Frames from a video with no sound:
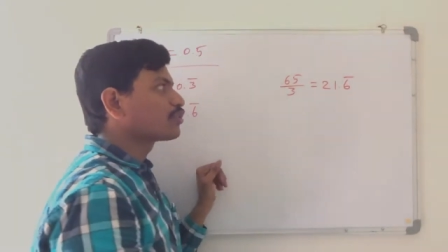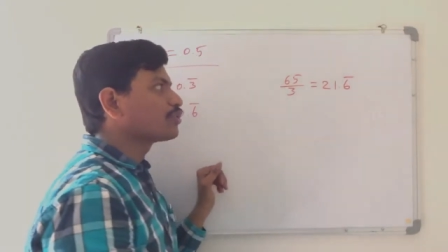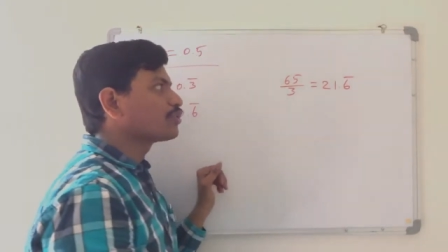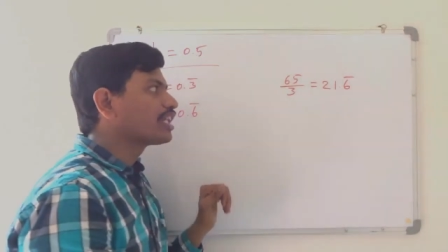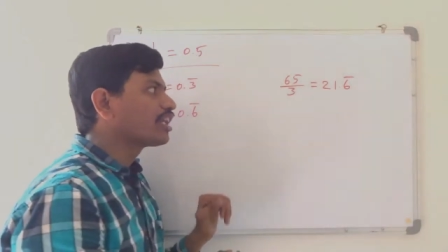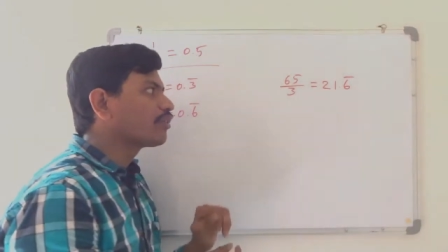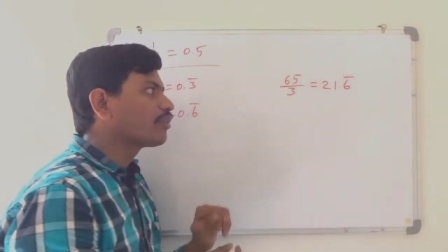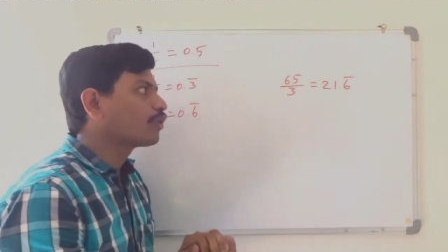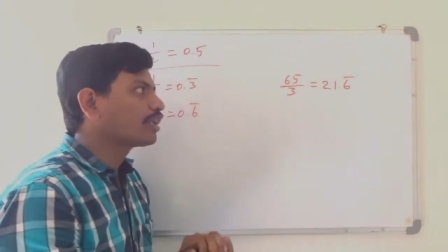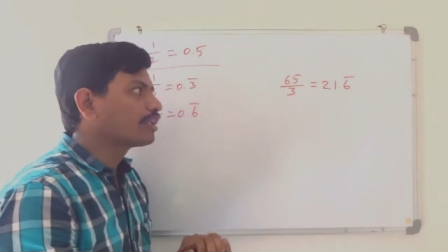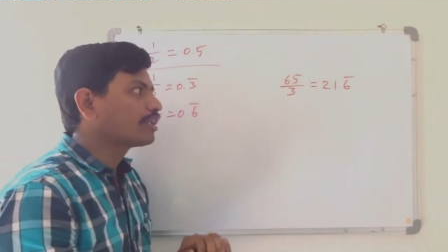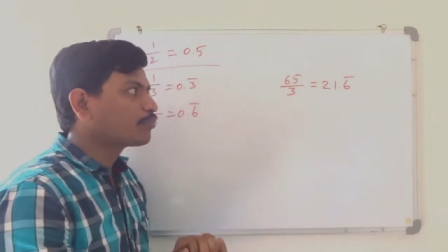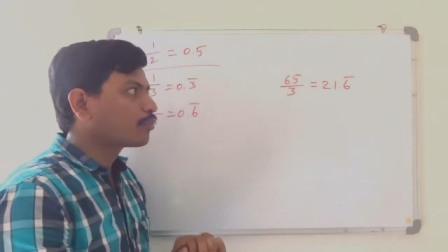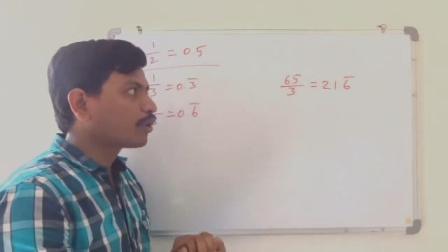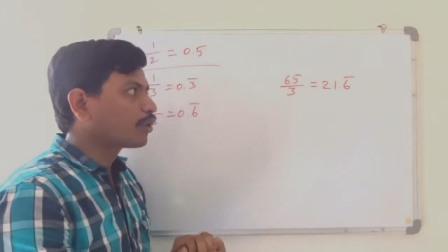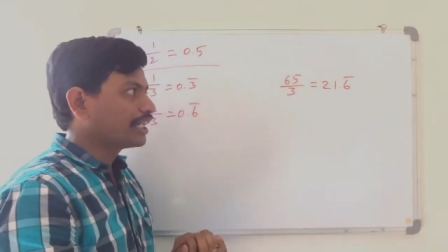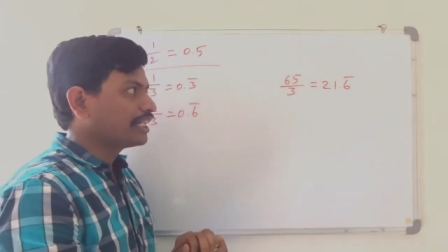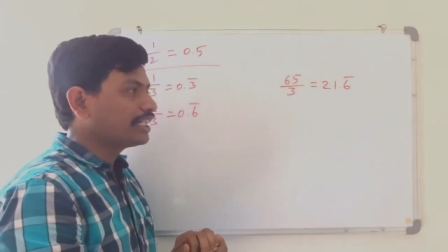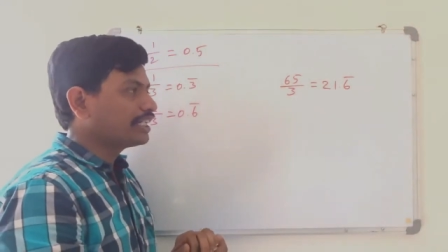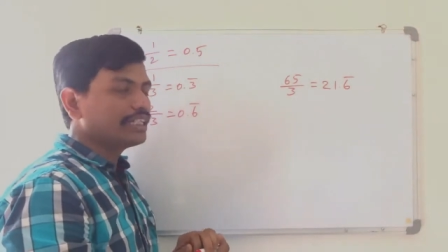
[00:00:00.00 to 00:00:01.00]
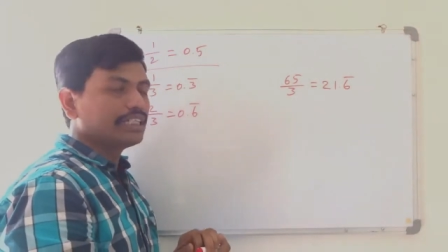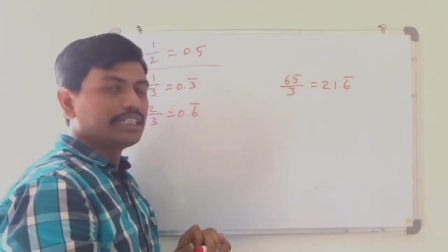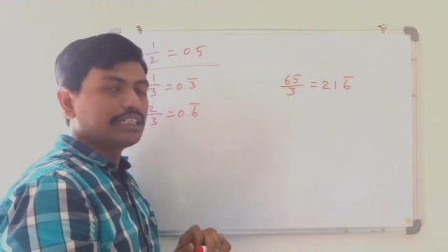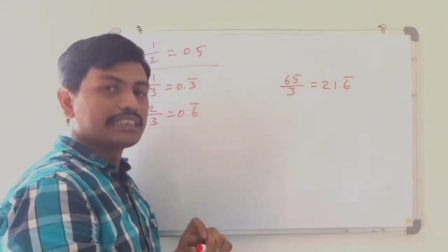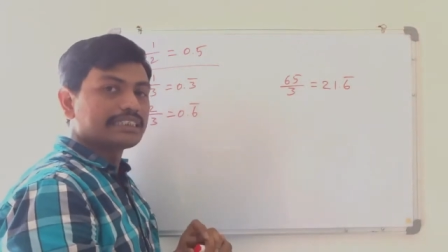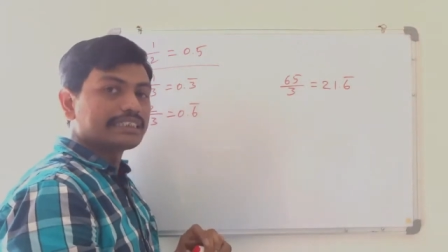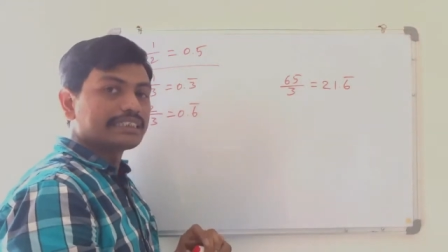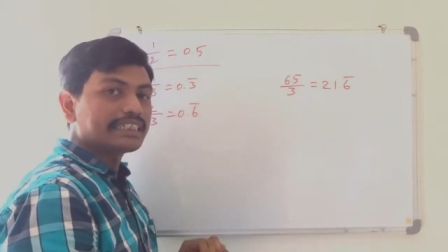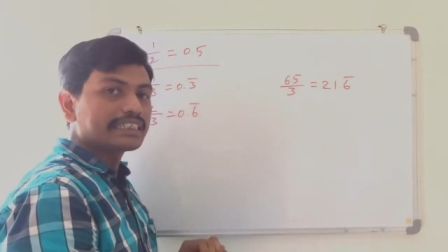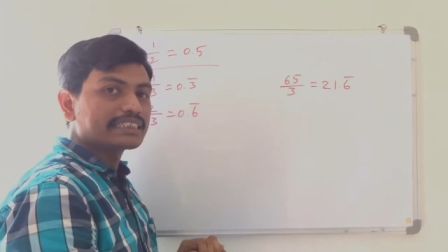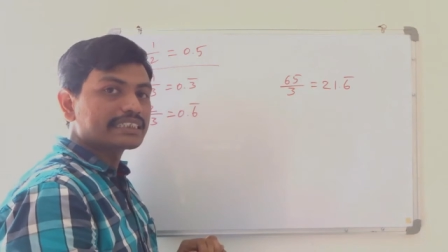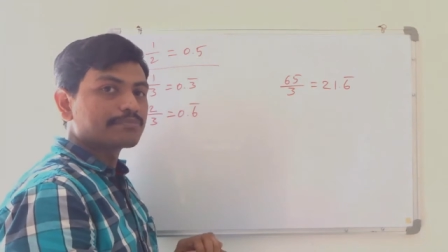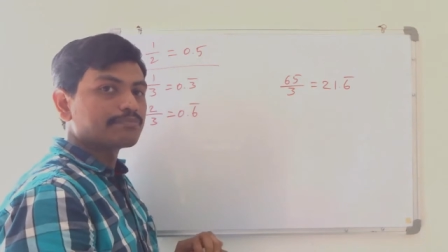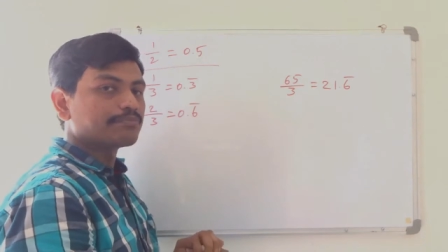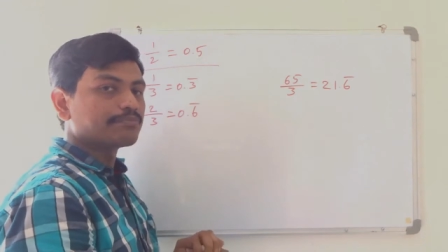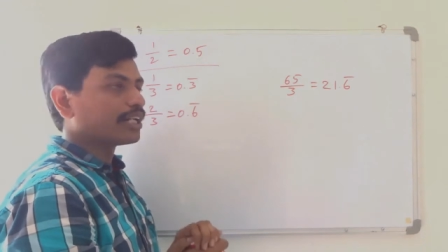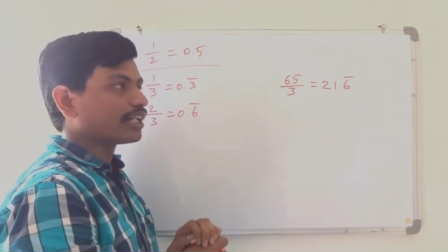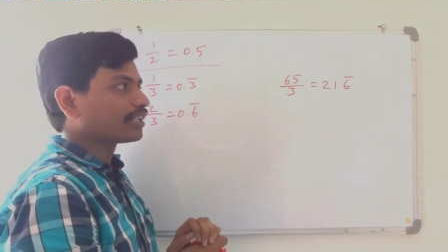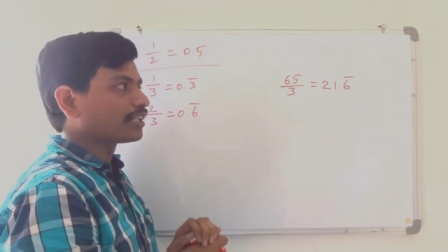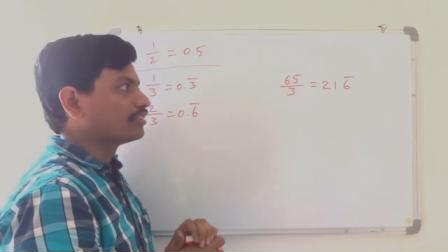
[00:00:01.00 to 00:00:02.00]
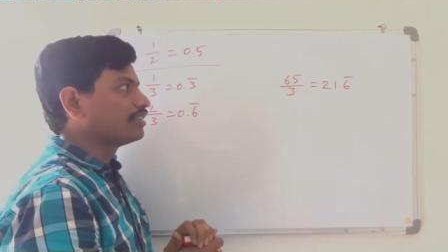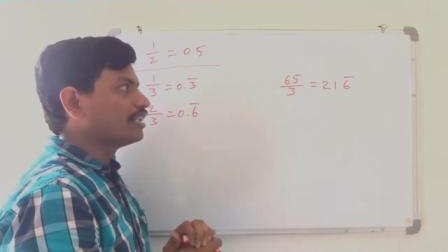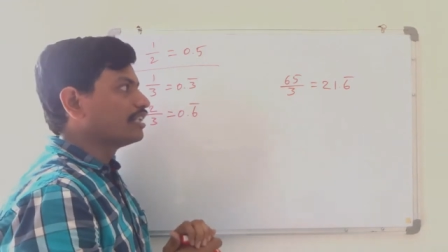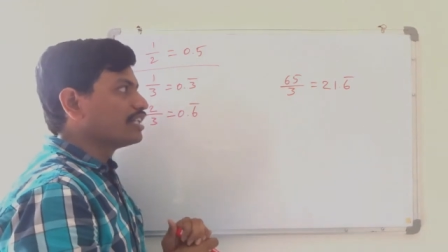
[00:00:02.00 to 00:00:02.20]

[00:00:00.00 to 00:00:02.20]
21.6 bar.